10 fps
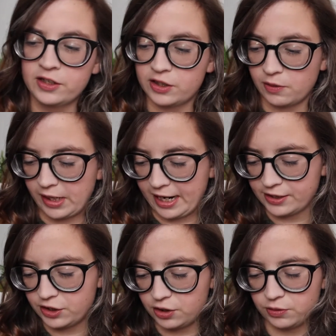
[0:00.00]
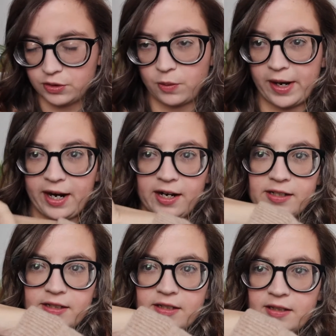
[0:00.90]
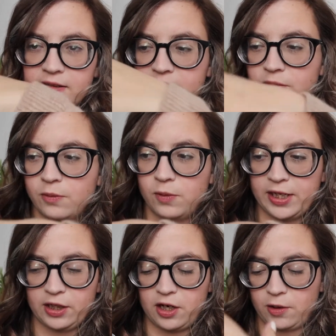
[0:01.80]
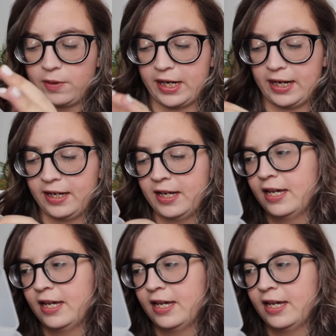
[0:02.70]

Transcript: So it has two squares, one long one,